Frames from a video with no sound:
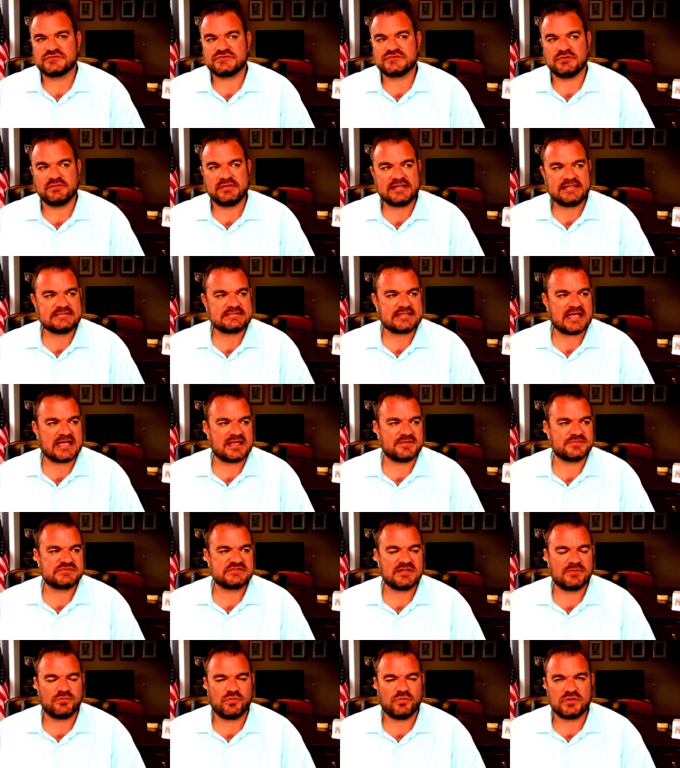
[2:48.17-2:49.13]
So anytime
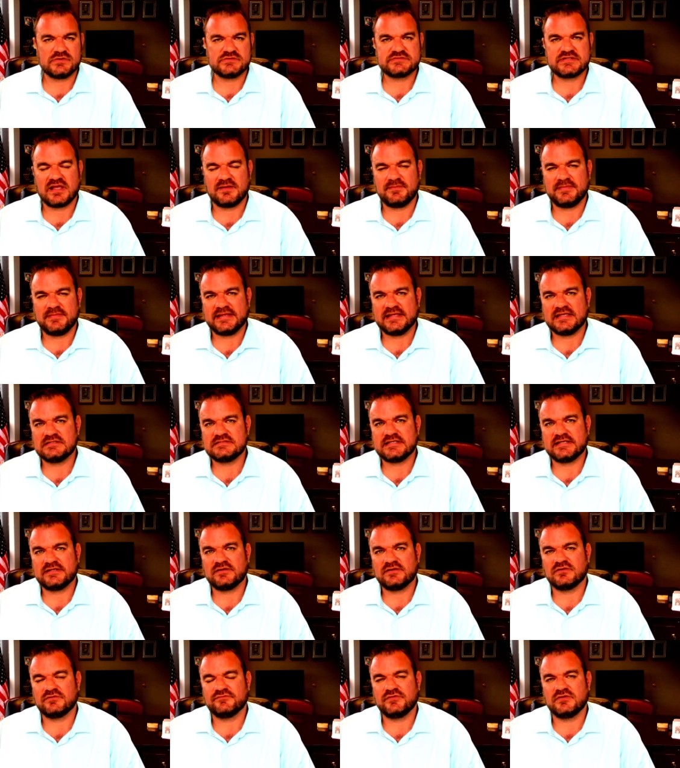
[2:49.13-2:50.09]
someone's coming in to
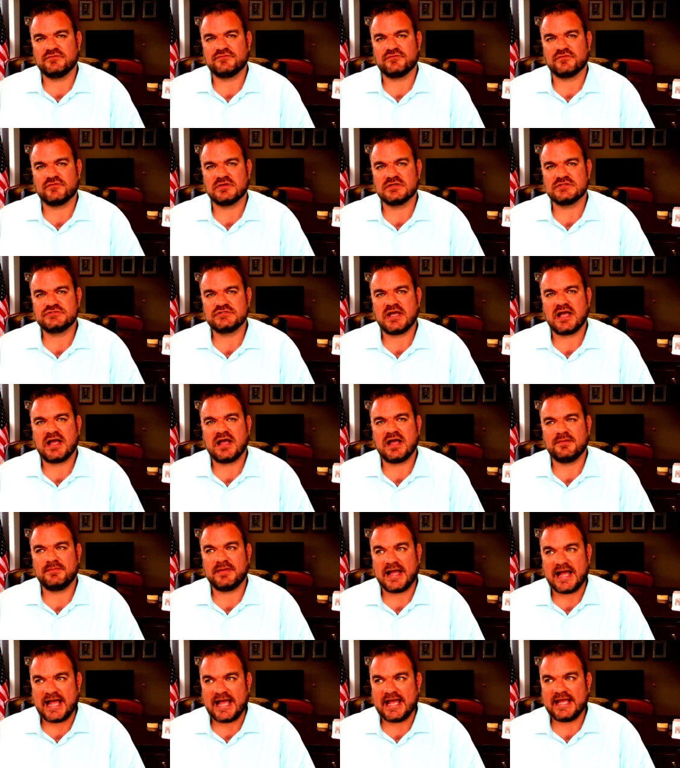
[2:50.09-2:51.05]
interview for a
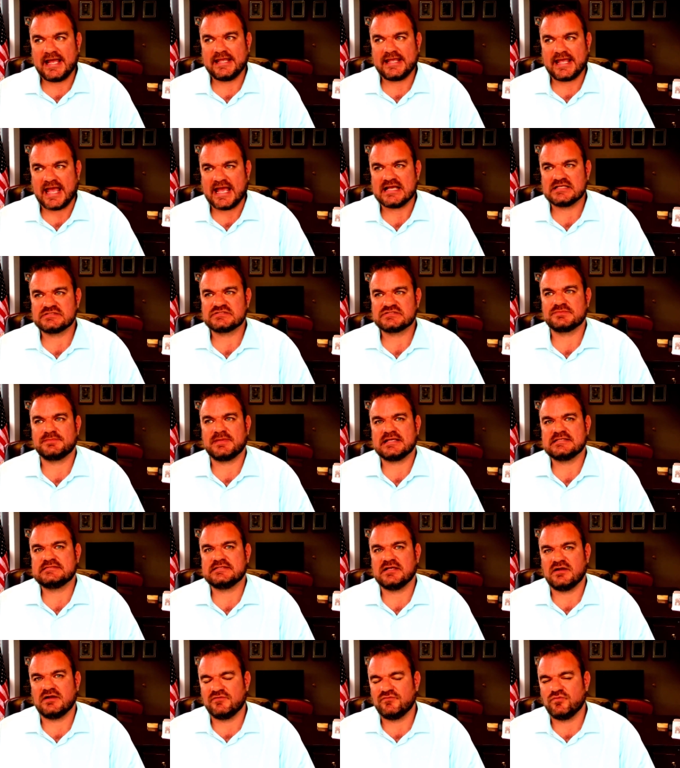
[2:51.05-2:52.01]
job, I ask
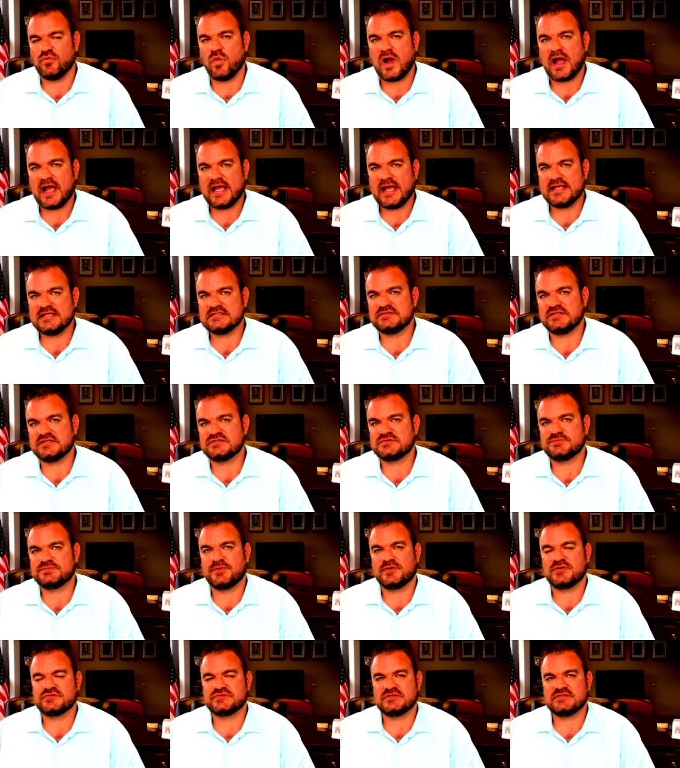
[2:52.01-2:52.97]
myself, why is this
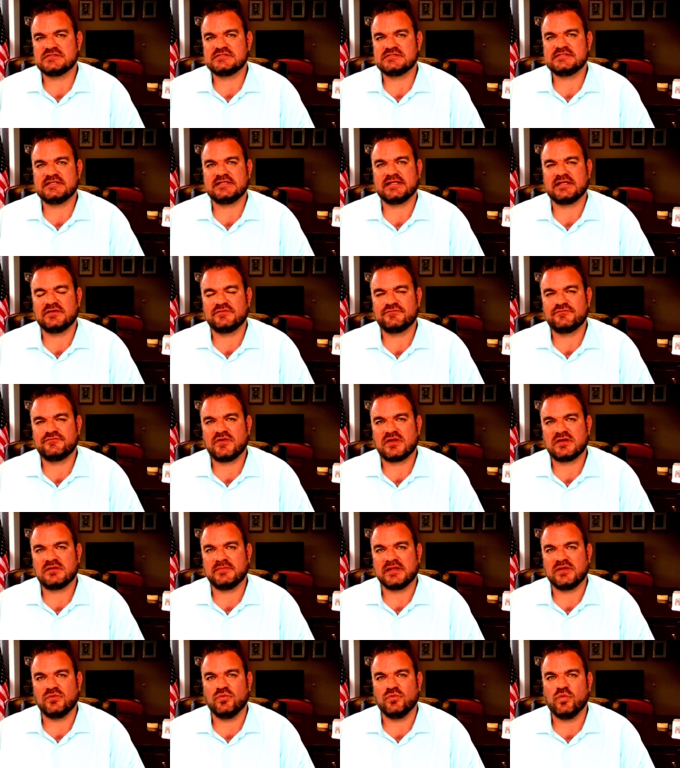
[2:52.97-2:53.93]
person sitting in front
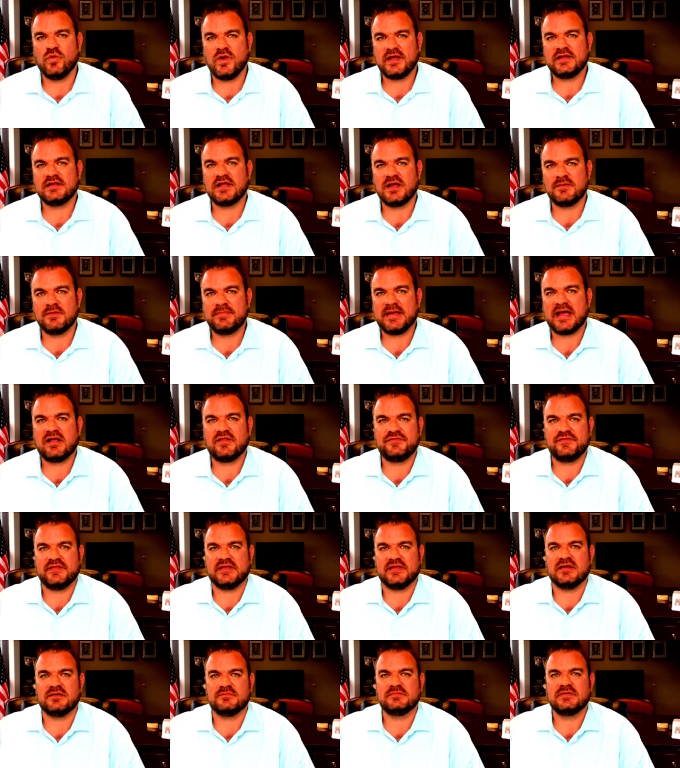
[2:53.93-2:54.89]
of me? What about
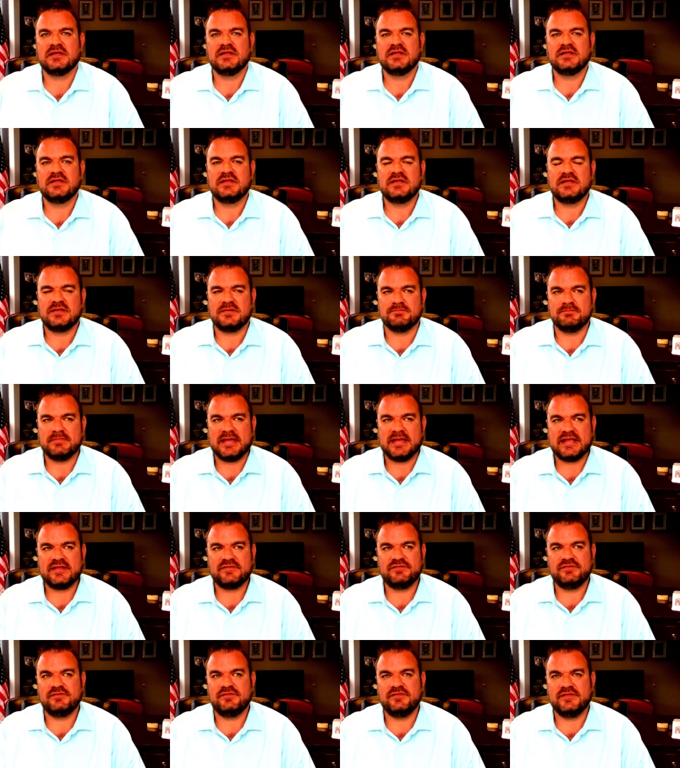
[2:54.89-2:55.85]
them
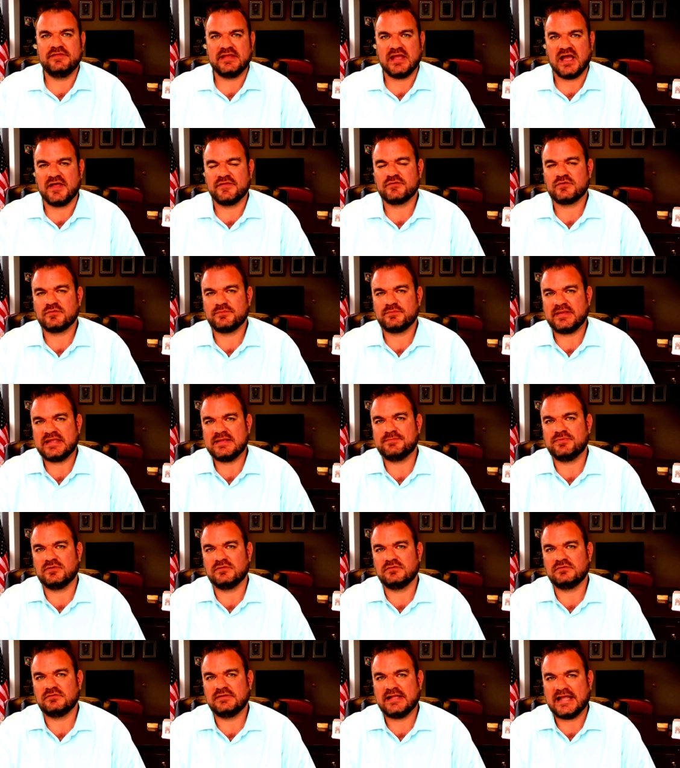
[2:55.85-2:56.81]
made the other
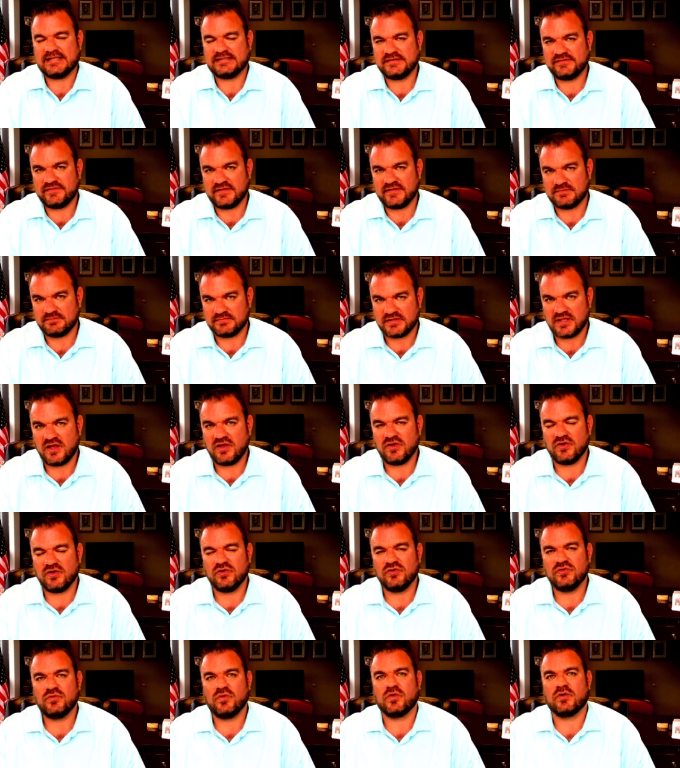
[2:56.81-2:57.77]
people let them
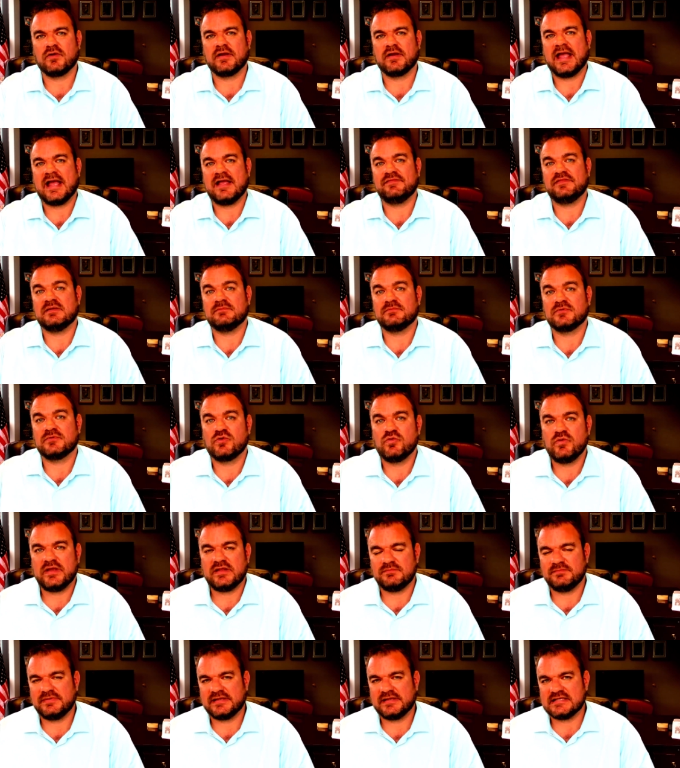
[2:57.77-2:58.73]
go or had them
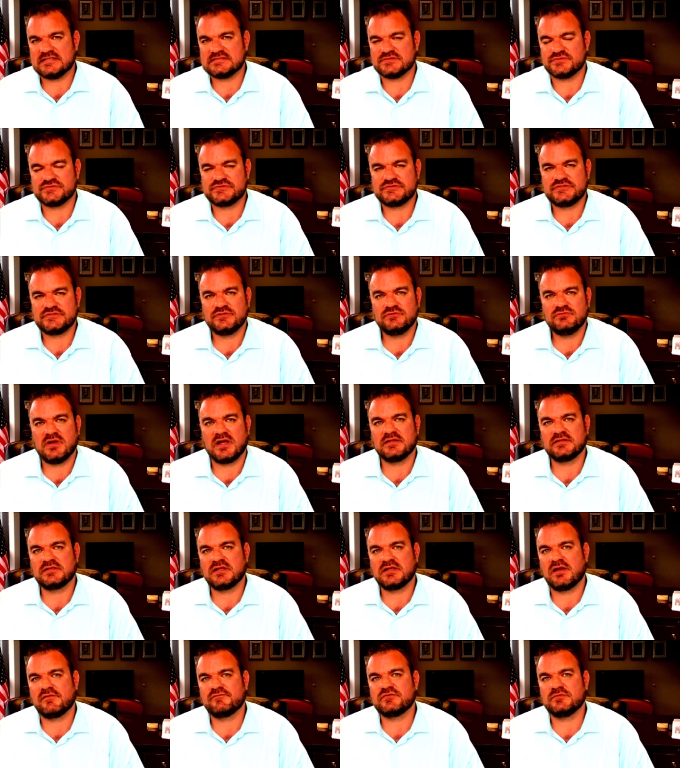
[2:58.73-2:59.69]
quit because it was too
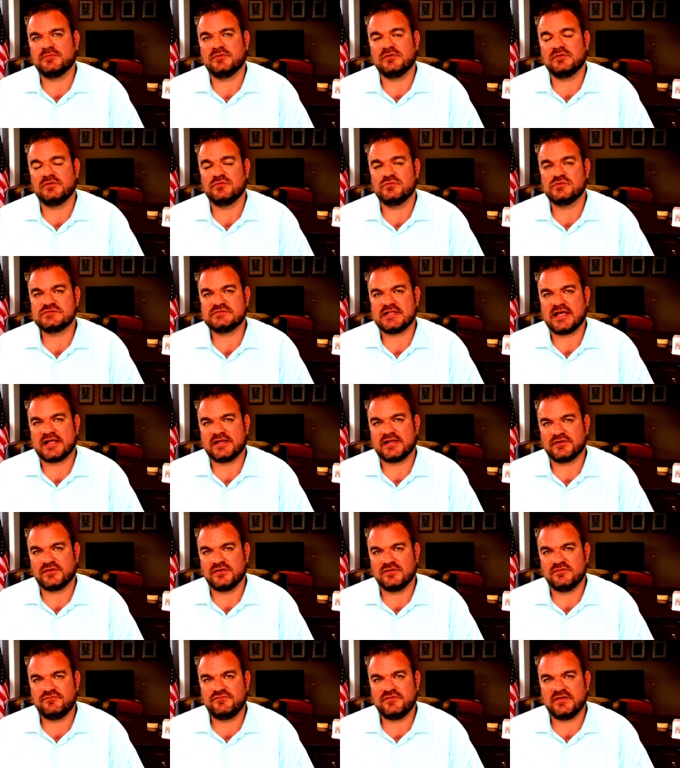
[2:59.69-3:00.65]
uncomfortable? It was not a
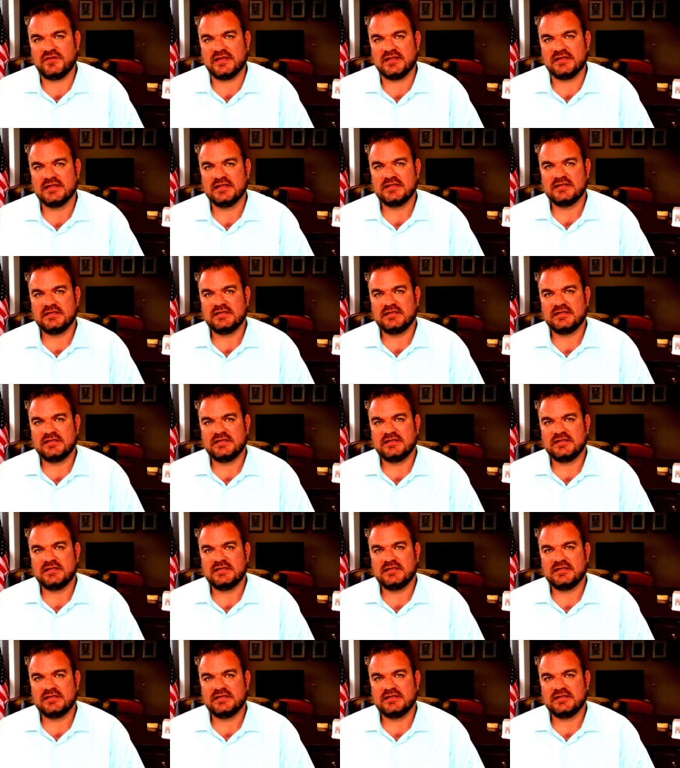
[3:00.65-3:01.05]
good fit.